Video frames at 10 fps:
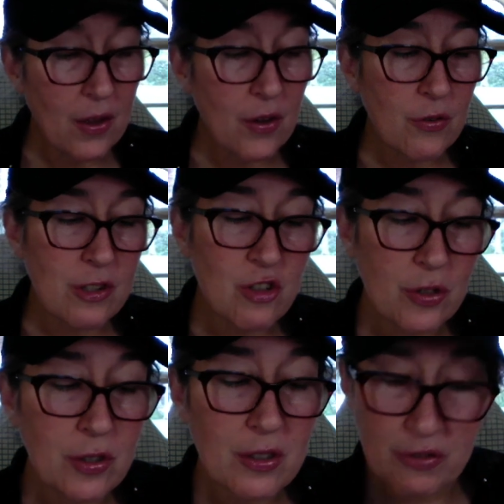For the
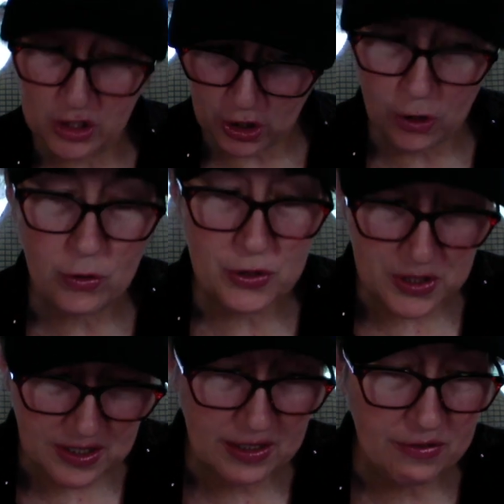children of
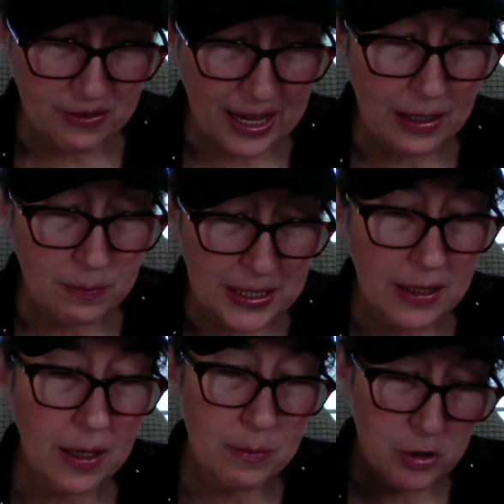Yosef had become